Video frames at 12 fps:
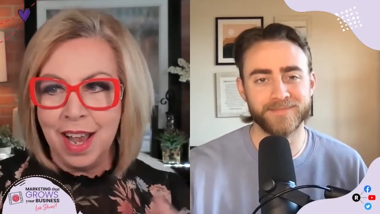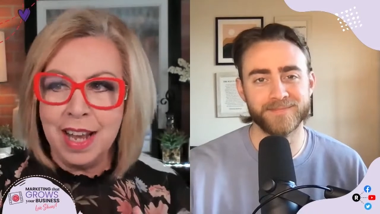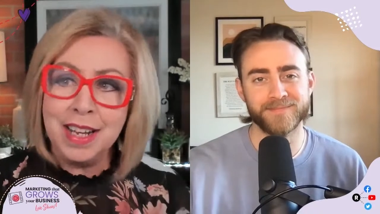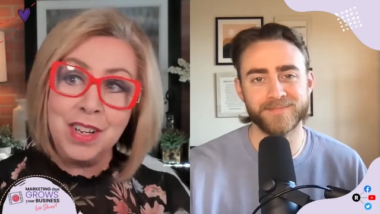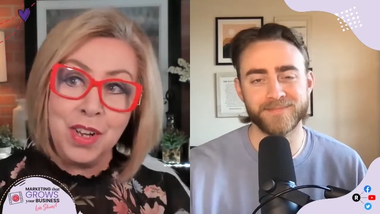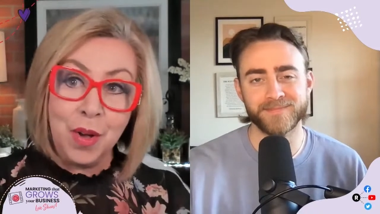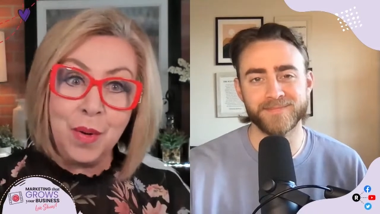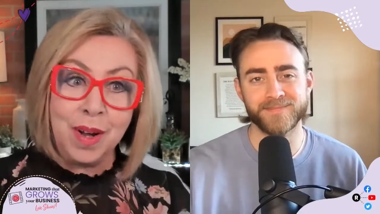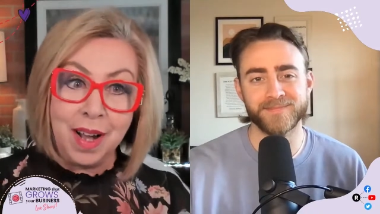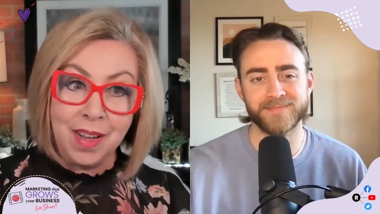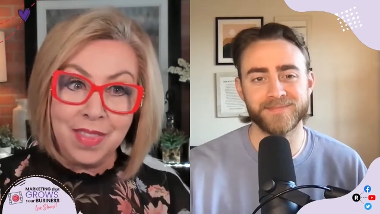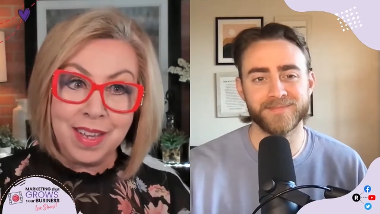Speaker 1: I didn't
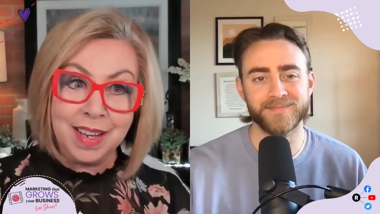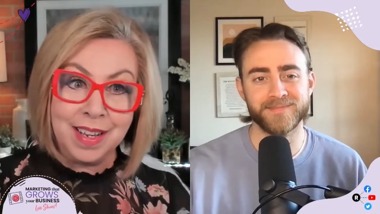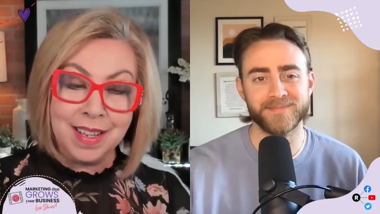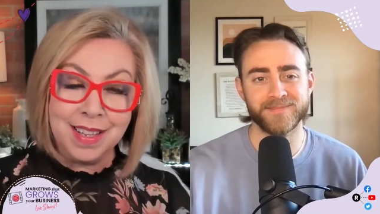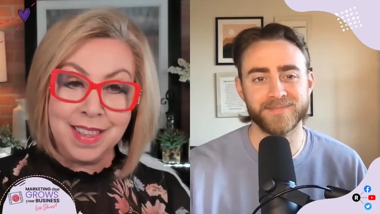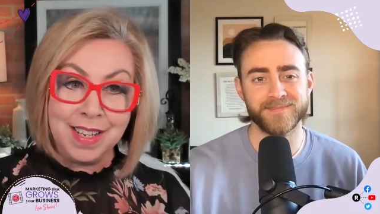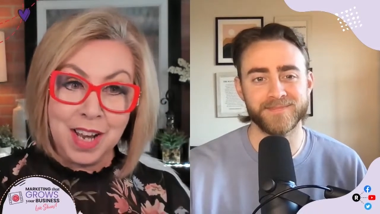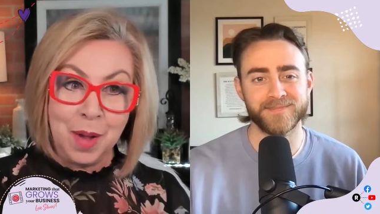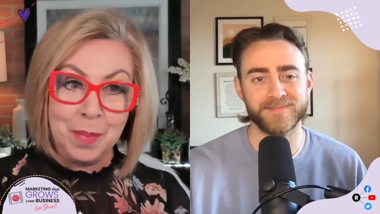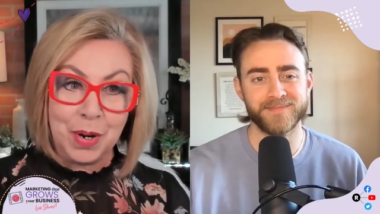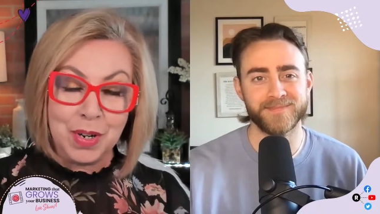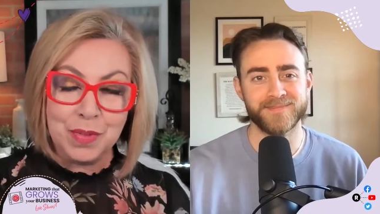know all the, the
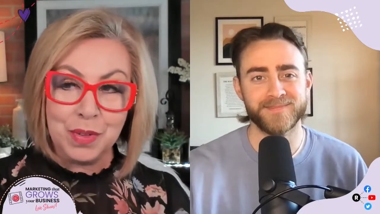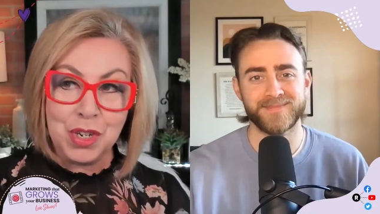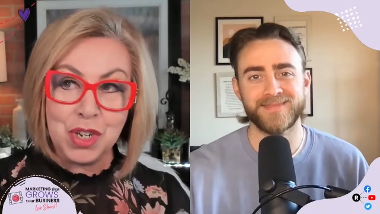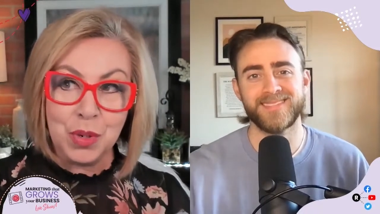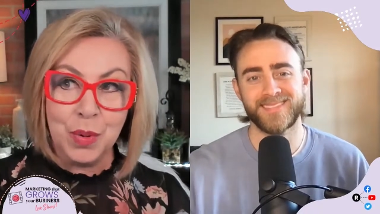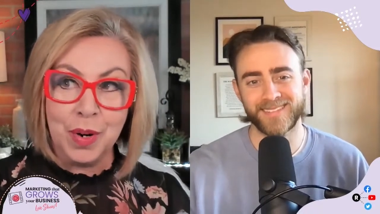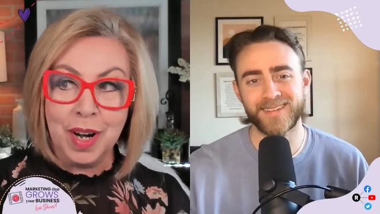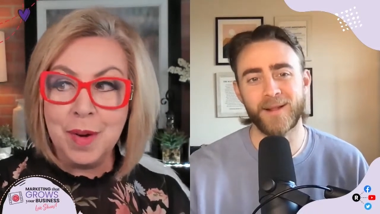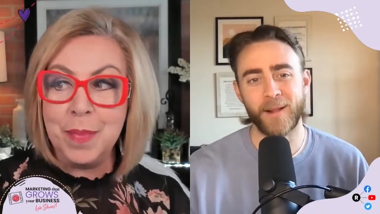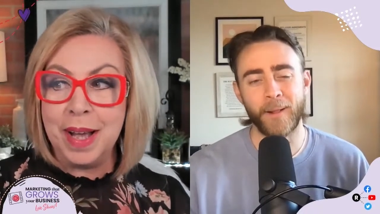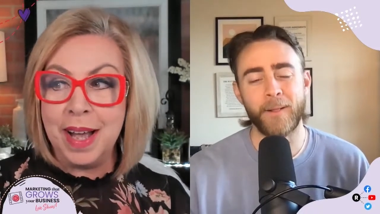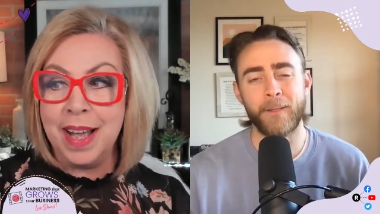numbers for
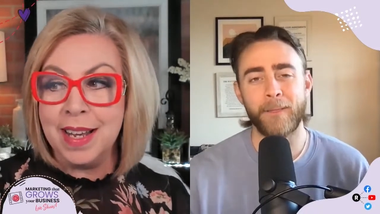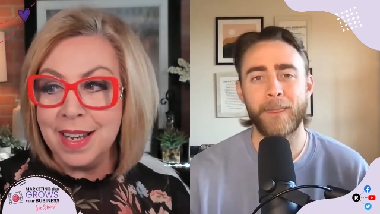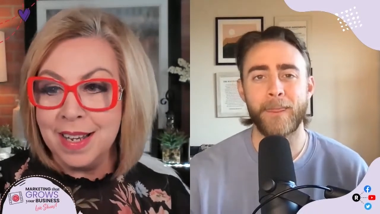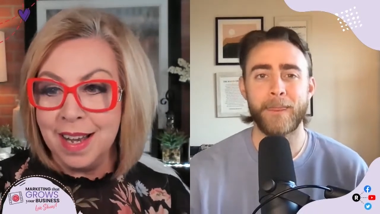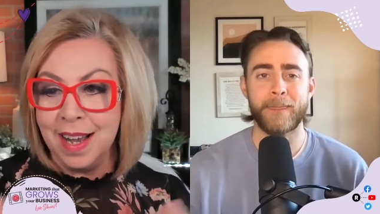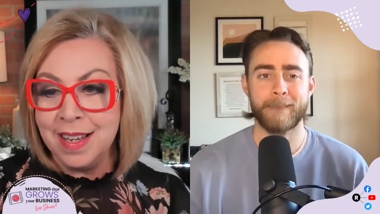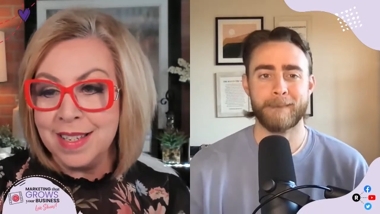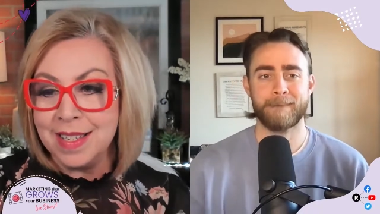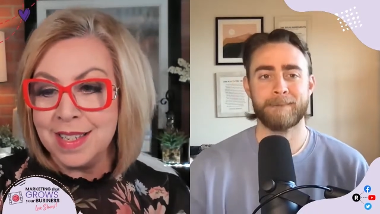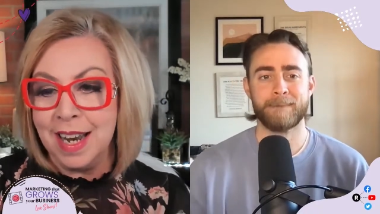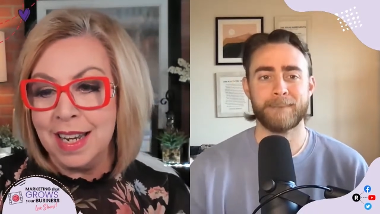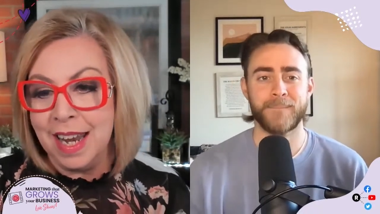sure, but uh,
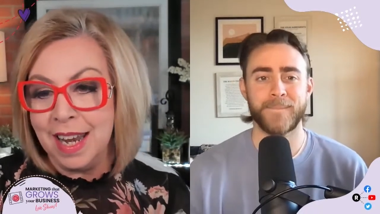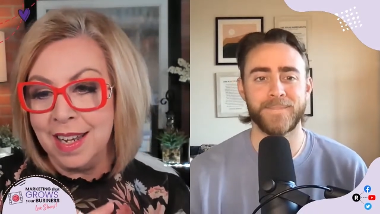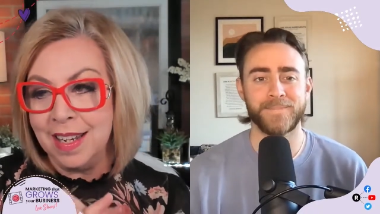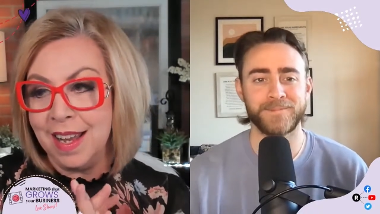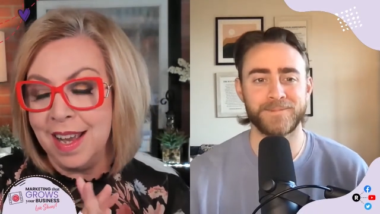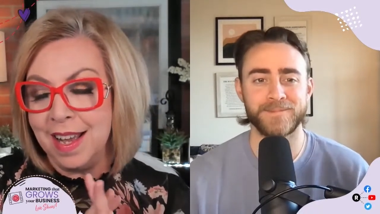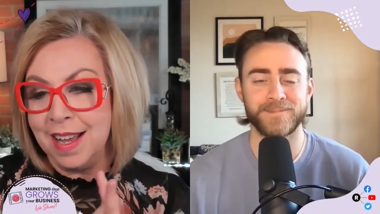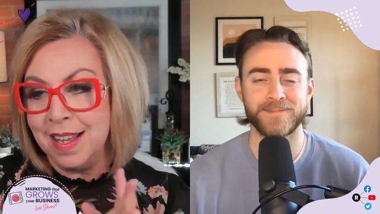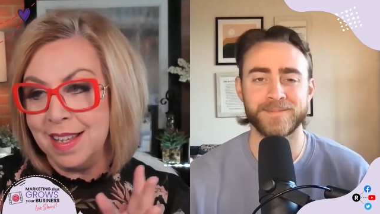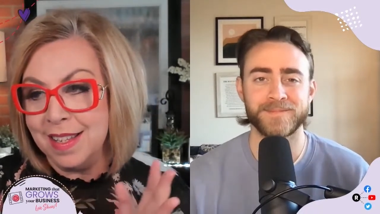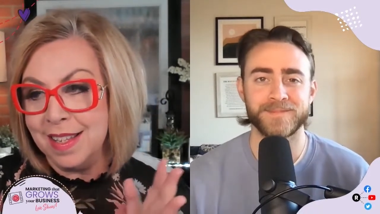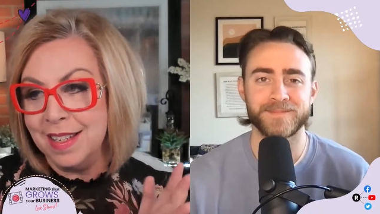stunning
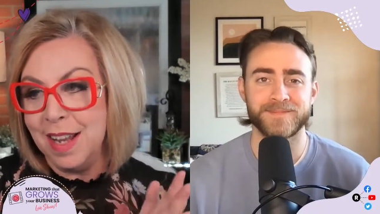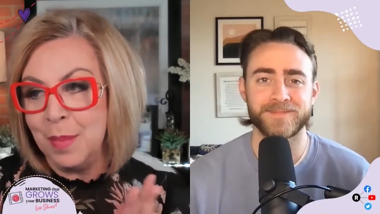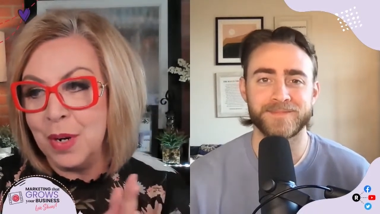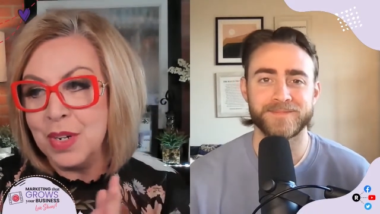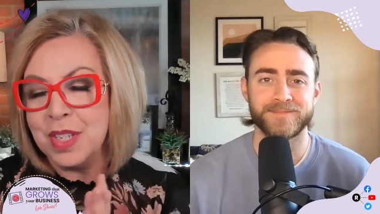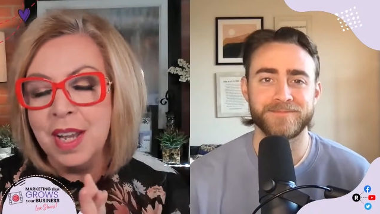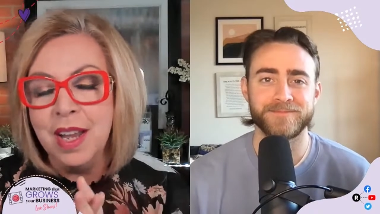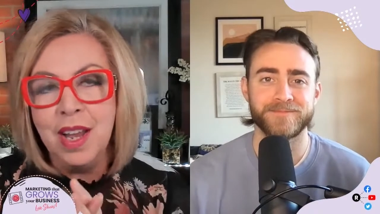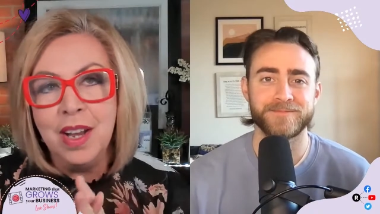uh, the numbers.